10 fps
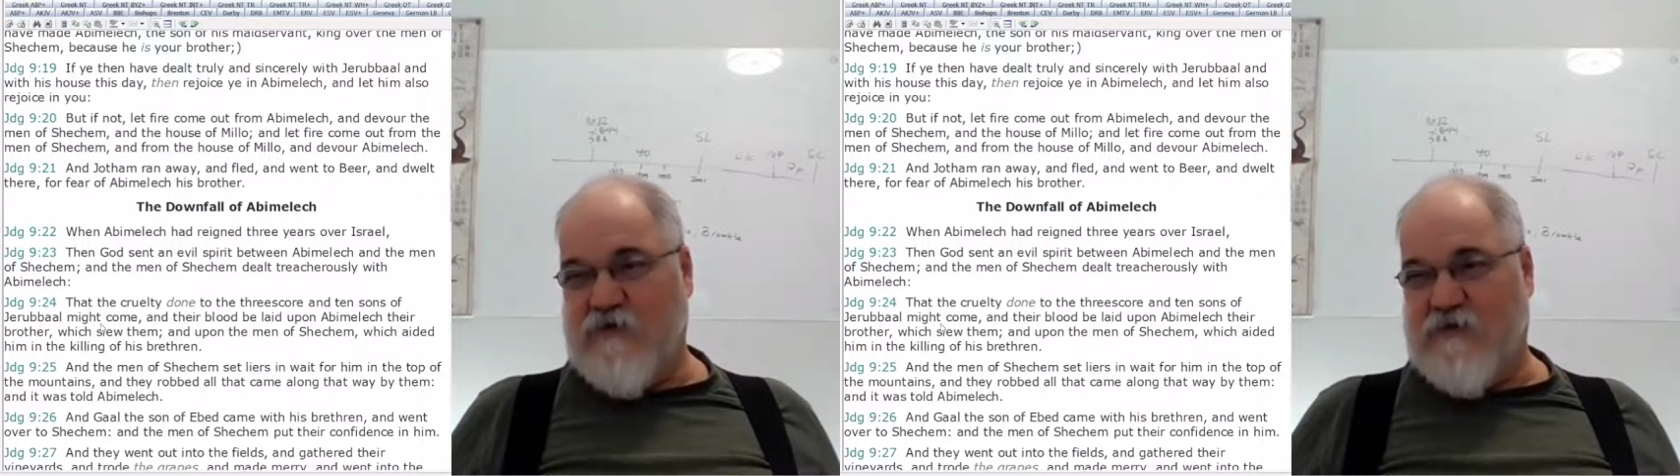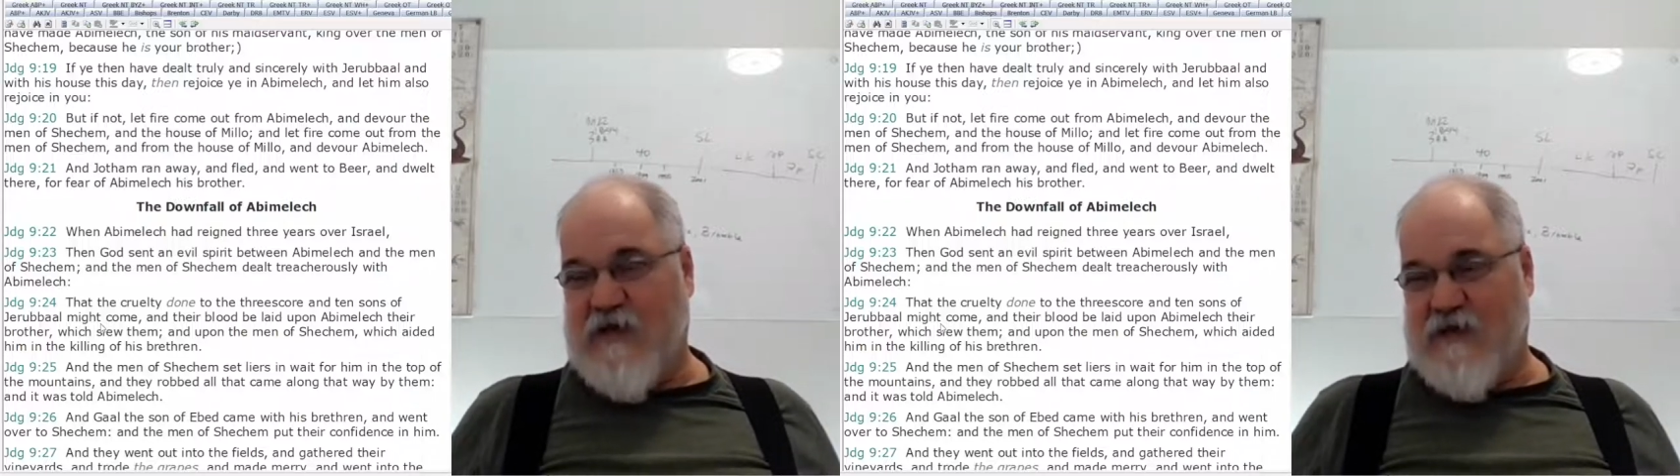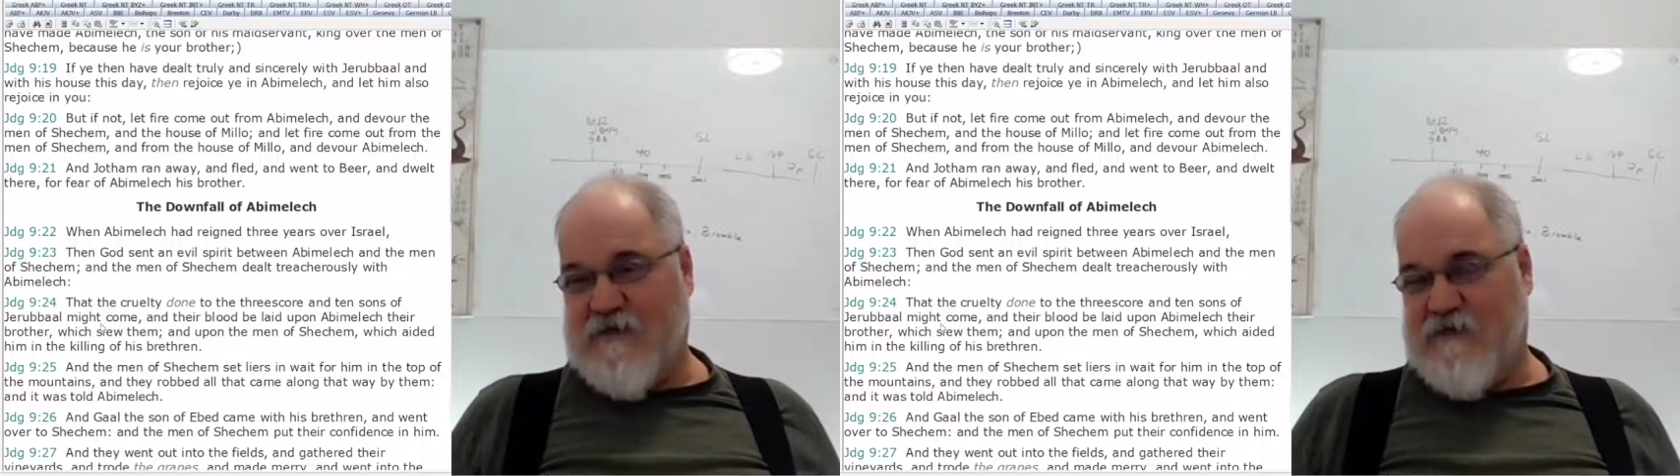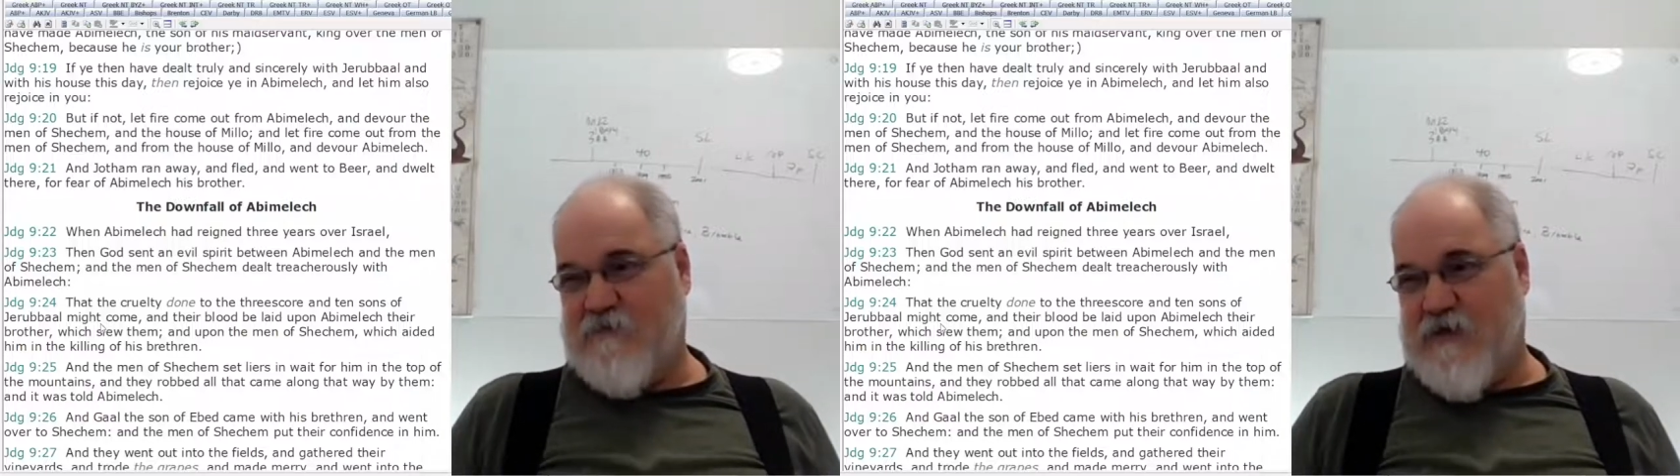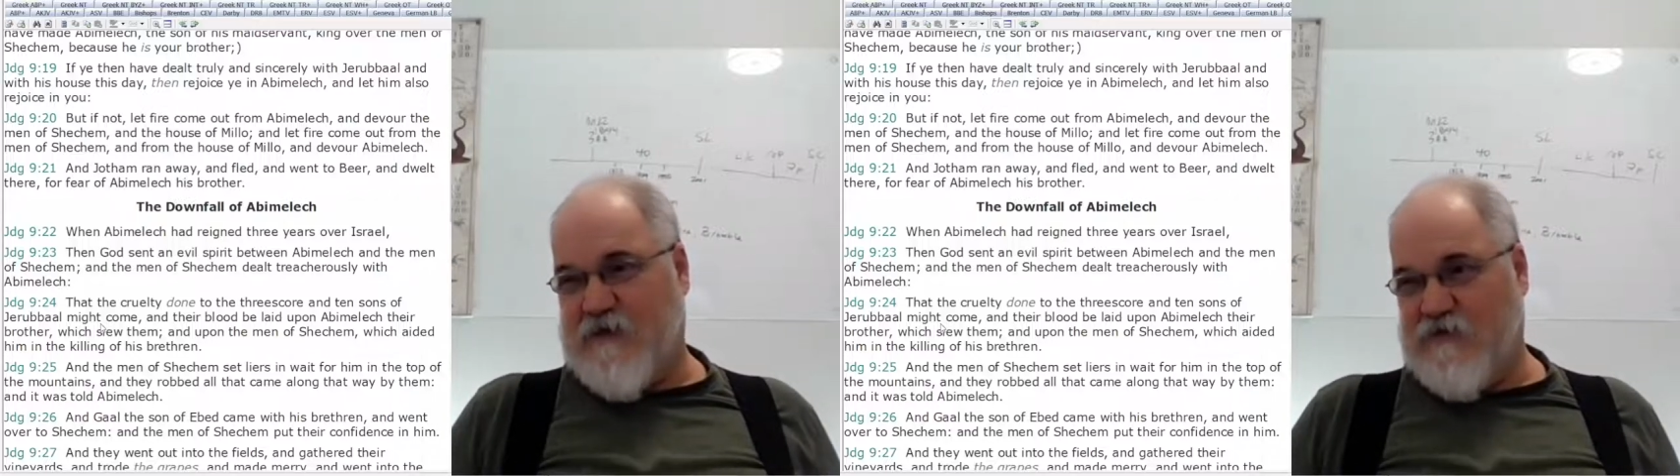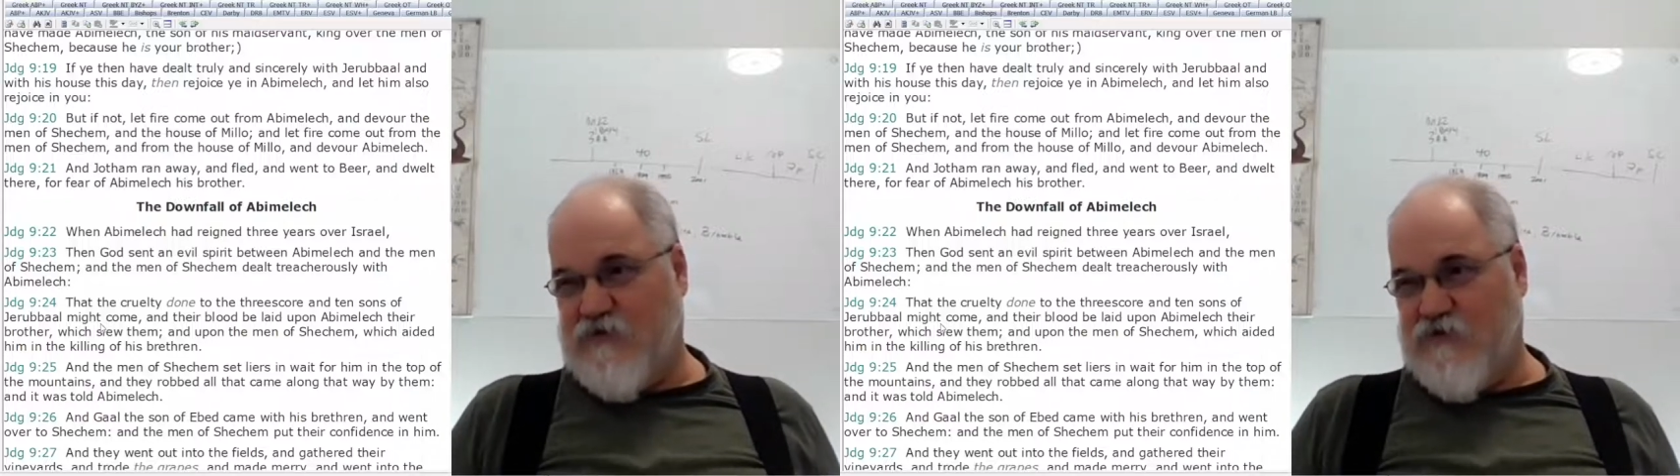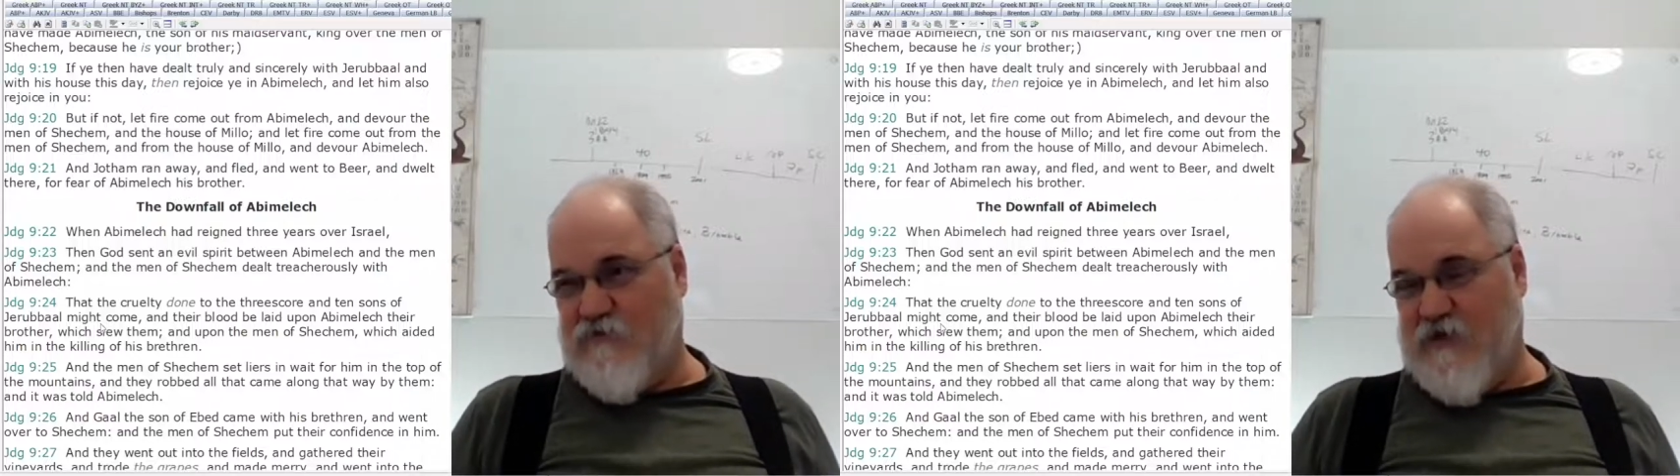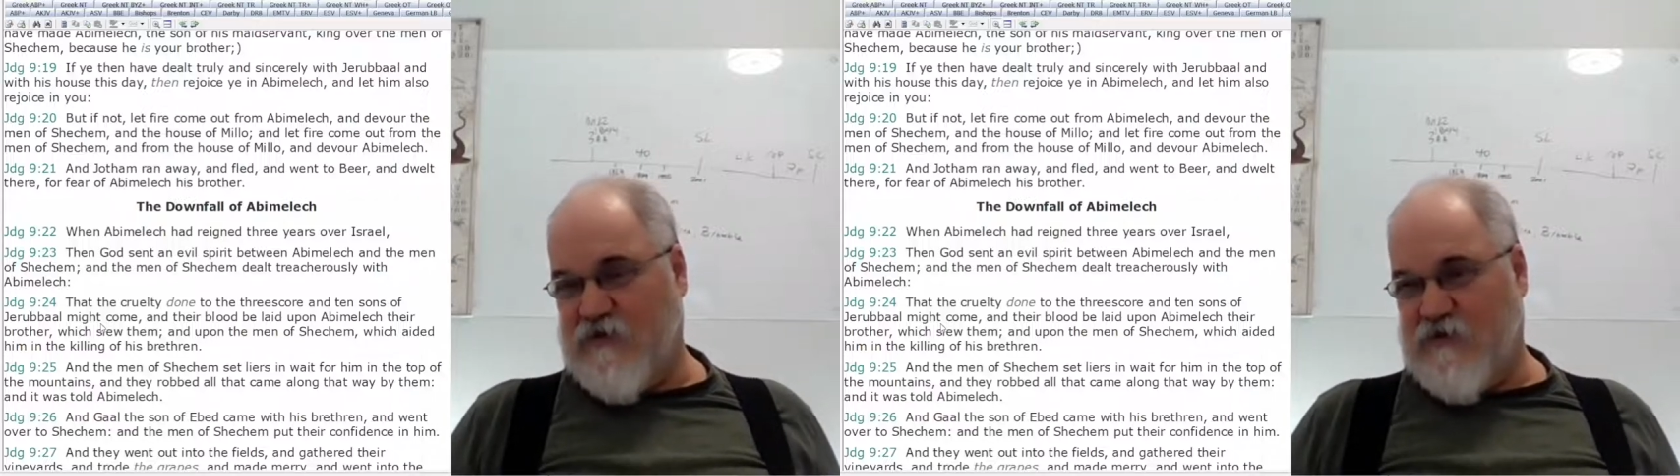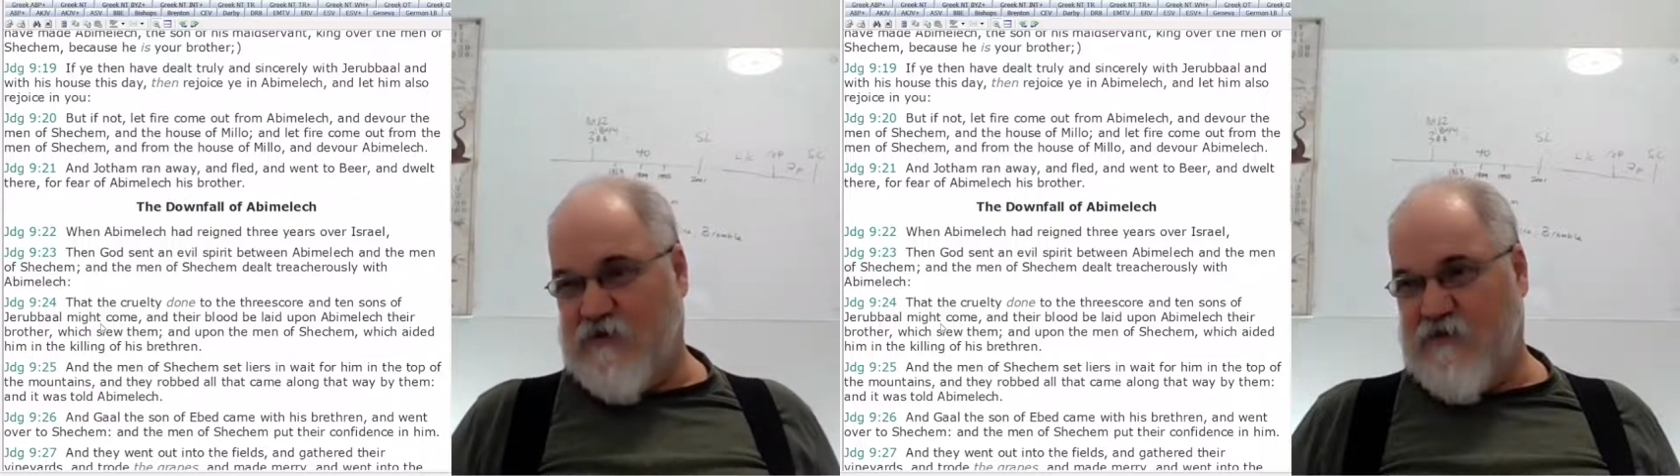attack this message directly.